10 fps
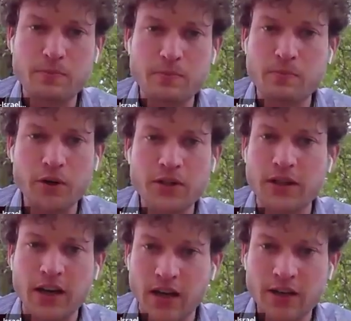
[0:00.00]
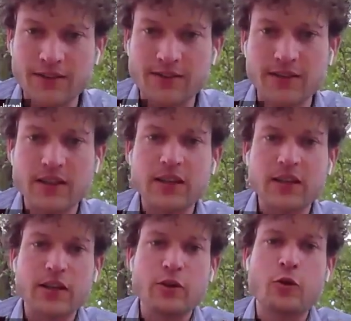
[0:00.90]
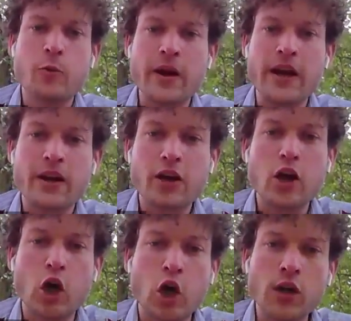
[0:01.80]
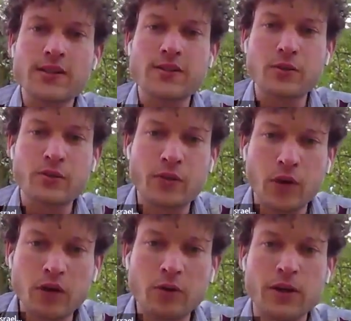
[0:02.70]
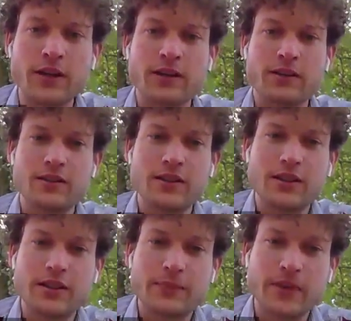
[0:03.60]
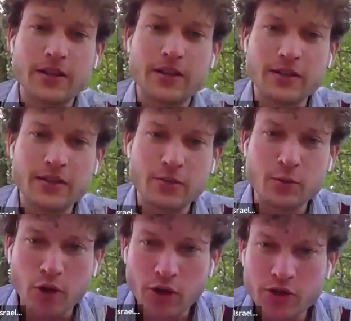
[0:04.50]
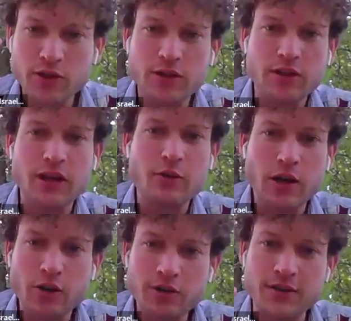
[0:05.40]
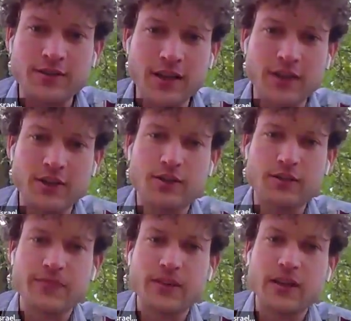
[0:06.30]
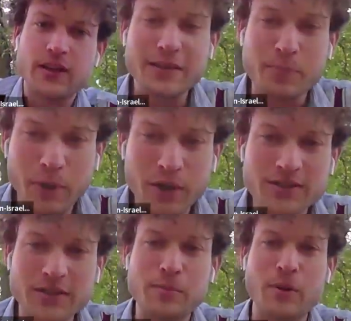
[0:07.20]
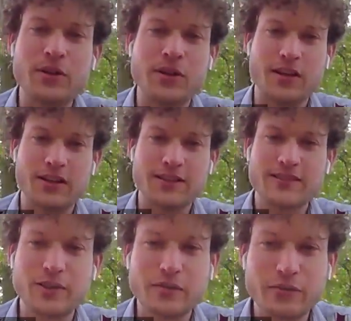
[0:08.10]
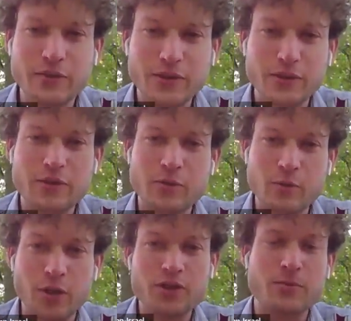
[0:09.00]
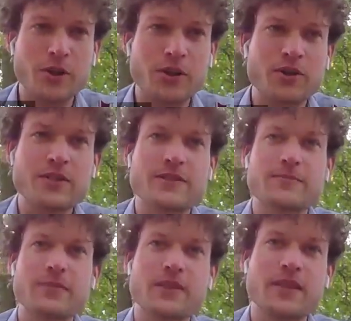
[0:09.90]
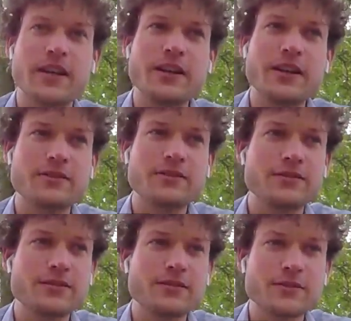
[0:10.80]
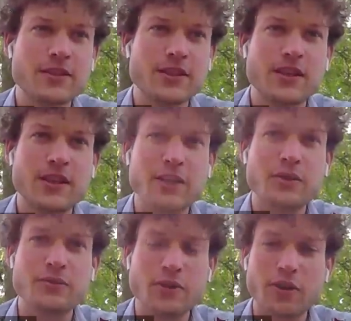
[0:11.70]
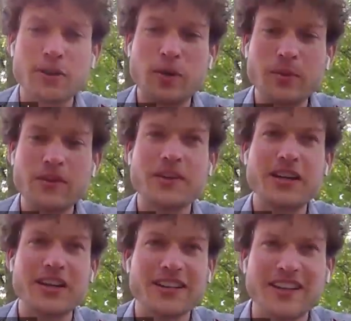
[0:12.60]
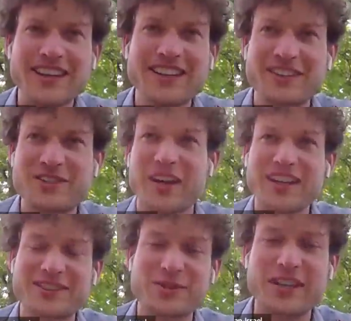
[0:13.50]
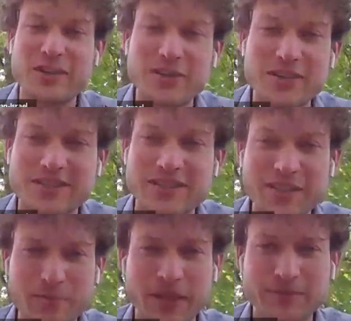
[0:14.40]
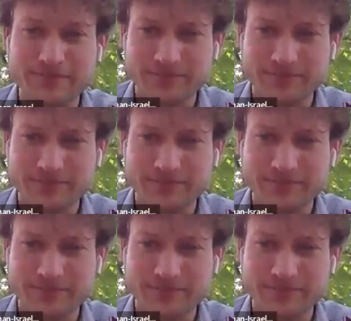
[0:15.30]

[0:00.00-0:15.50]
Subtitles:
bodyguards who were also following Roger around the stage. The personal bodyguards of Roger Waters, they kind of saw the moment there and then tried to get on the stage, but